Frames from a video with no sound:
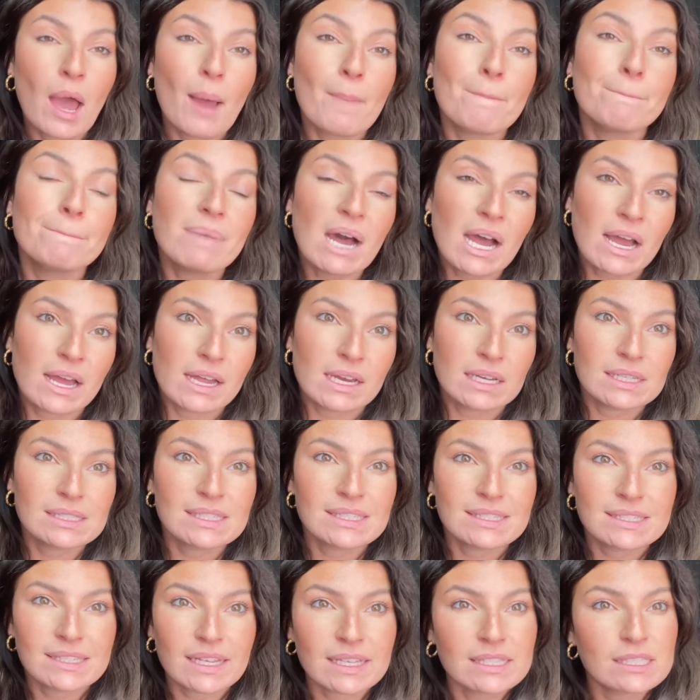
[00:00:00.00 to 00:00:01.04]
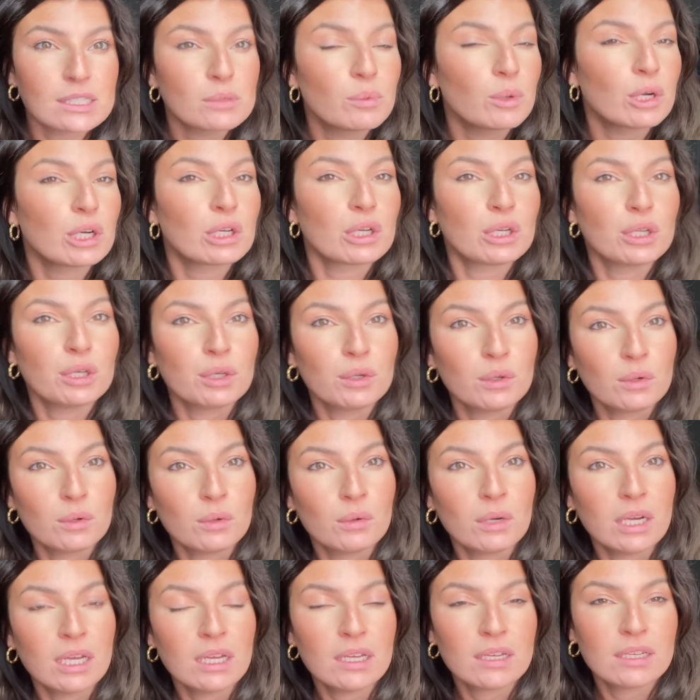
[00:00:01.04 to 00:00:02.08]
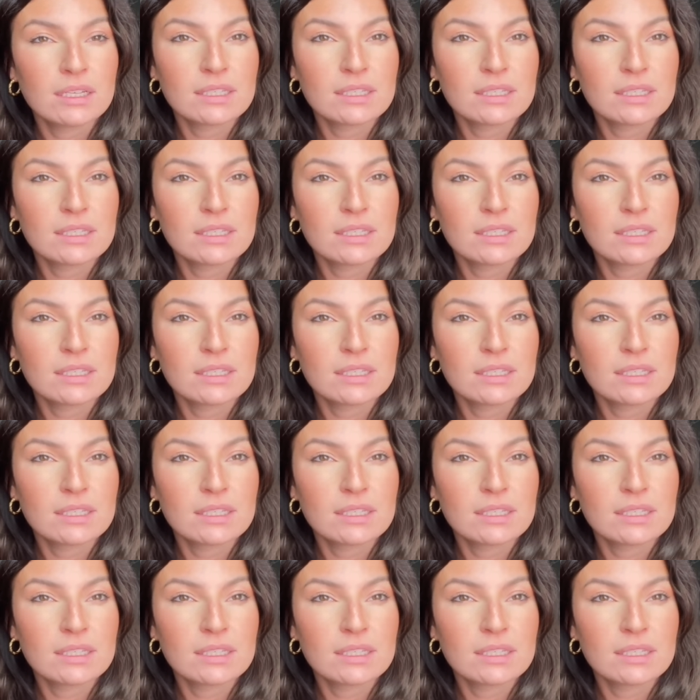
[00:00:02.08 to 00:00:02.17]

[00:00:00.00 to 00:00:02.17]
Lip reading: But since we're new